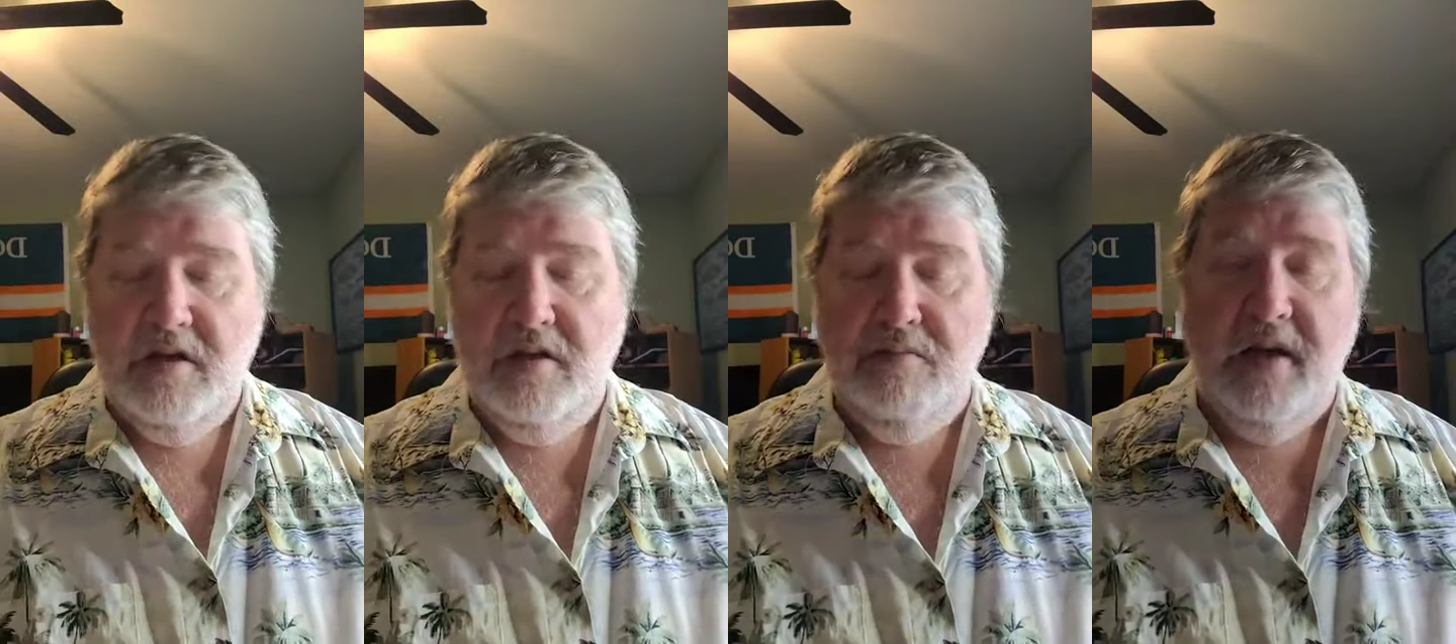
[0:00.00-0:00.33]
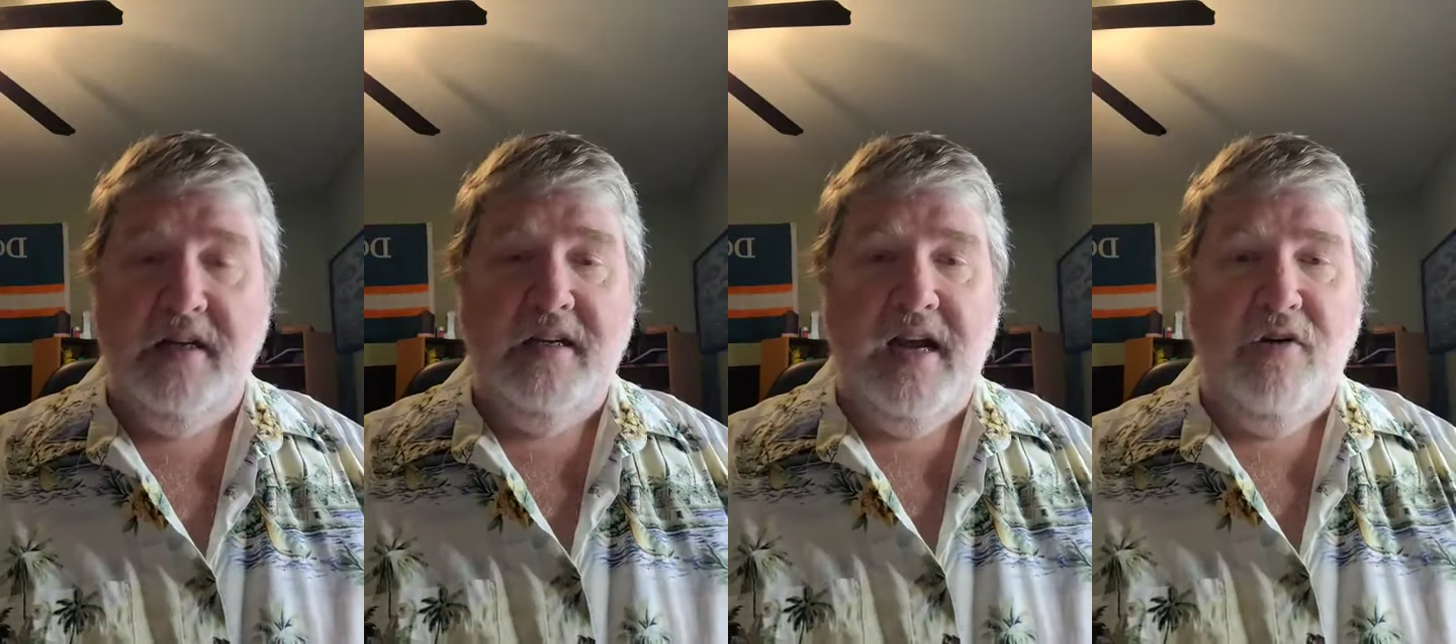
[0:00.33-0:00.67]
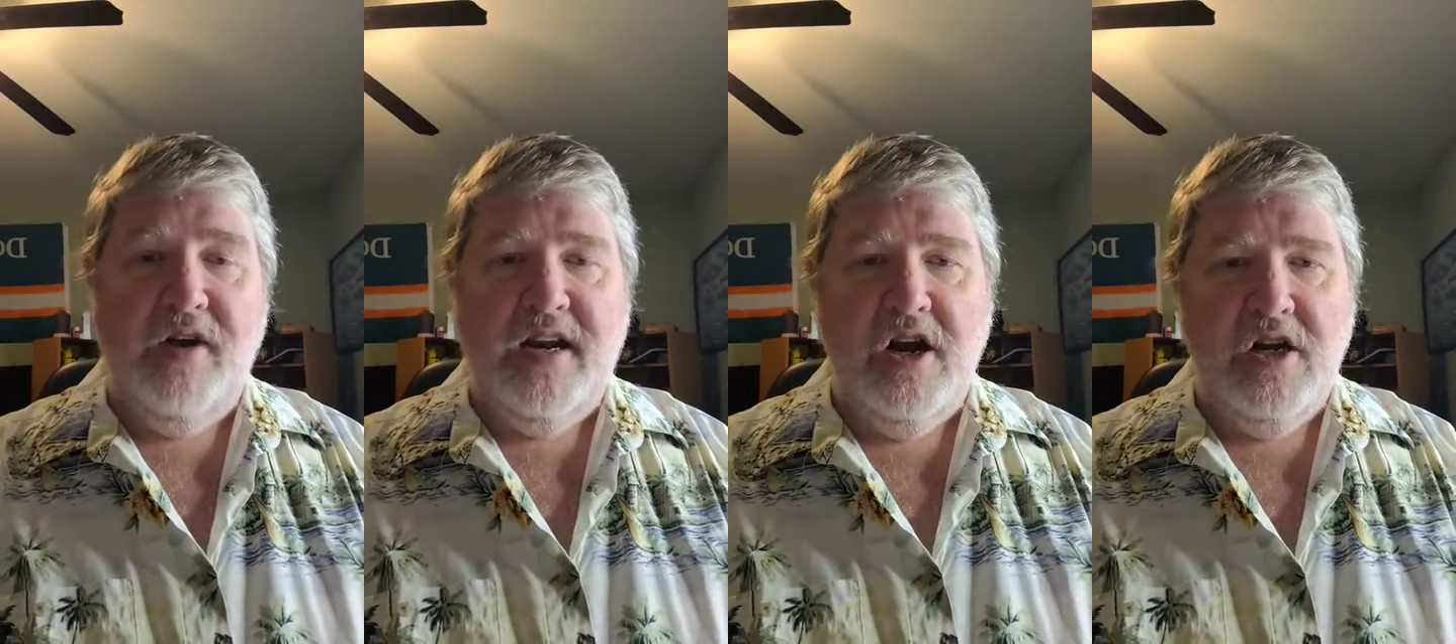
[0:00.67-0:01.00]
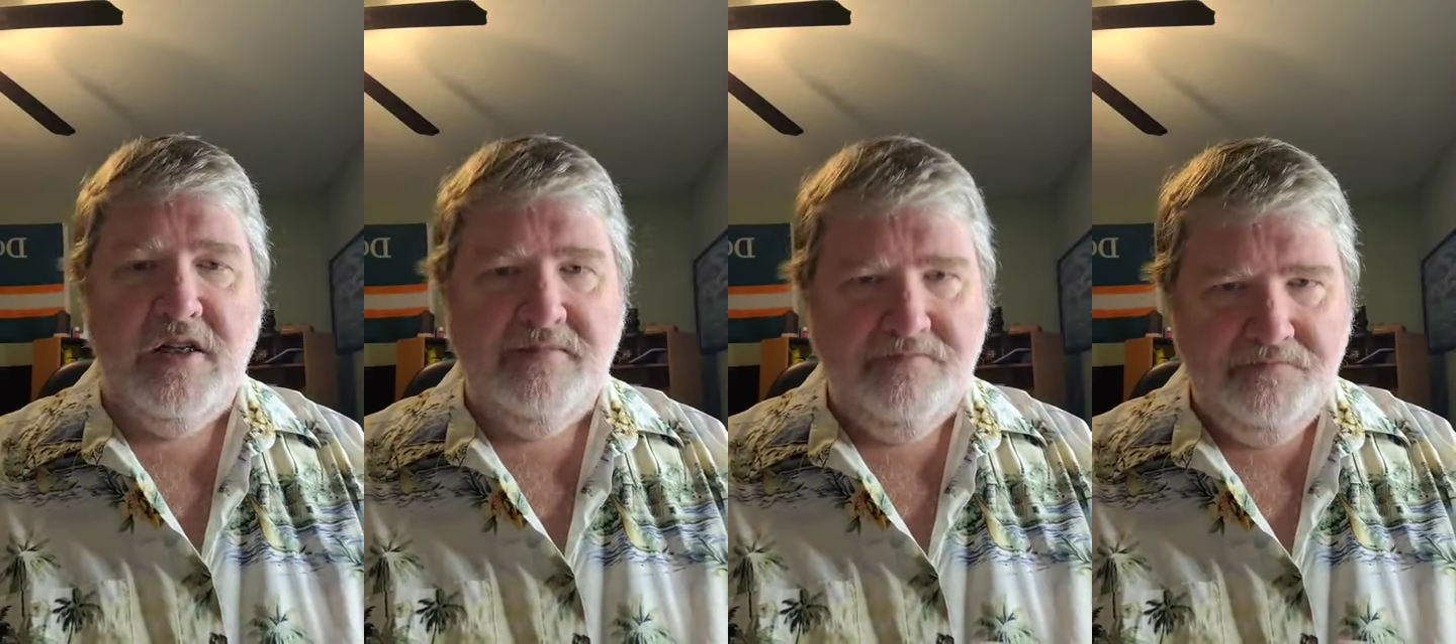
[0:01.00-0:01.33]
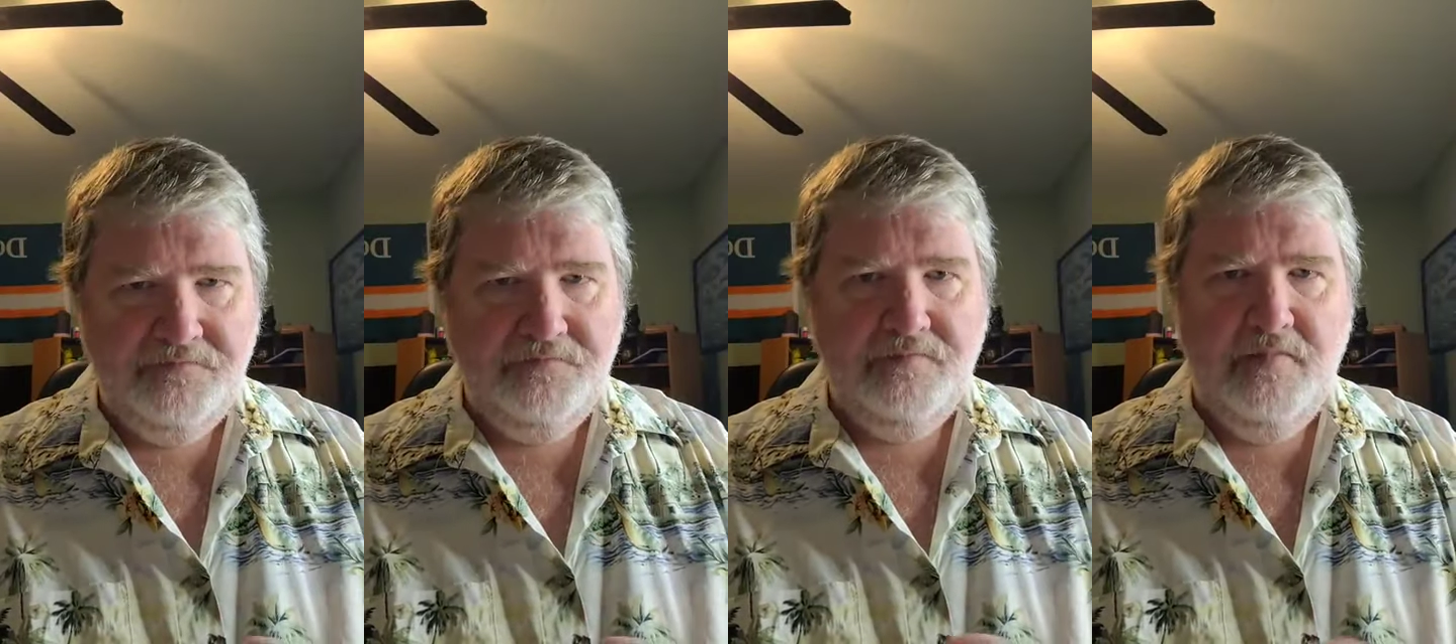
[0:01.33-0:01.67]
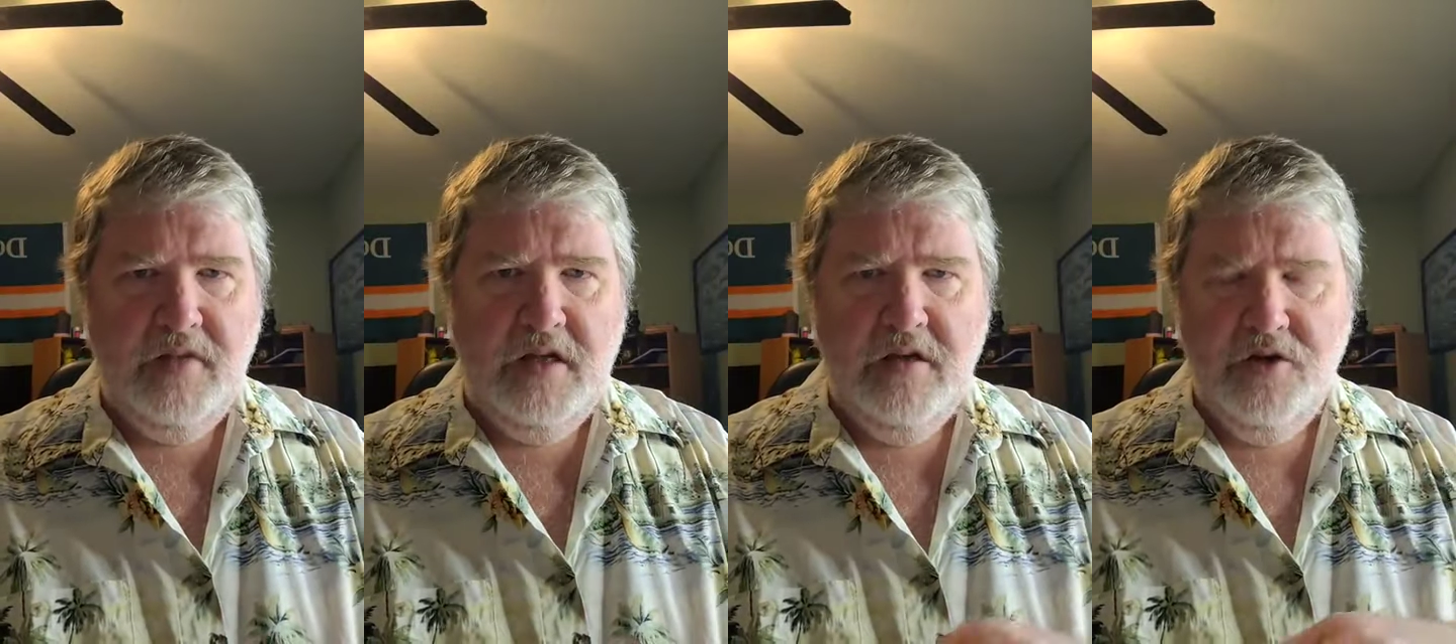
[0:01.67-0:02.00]
But Gary Young
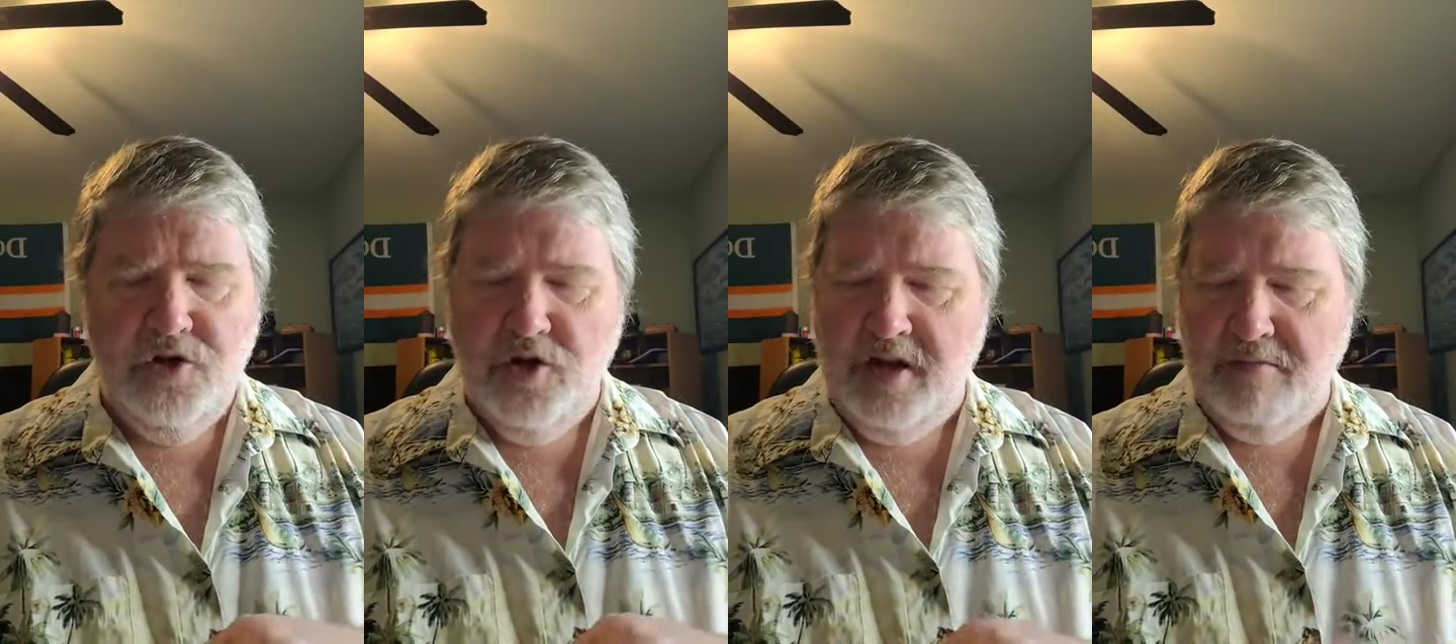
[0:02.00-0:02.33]
took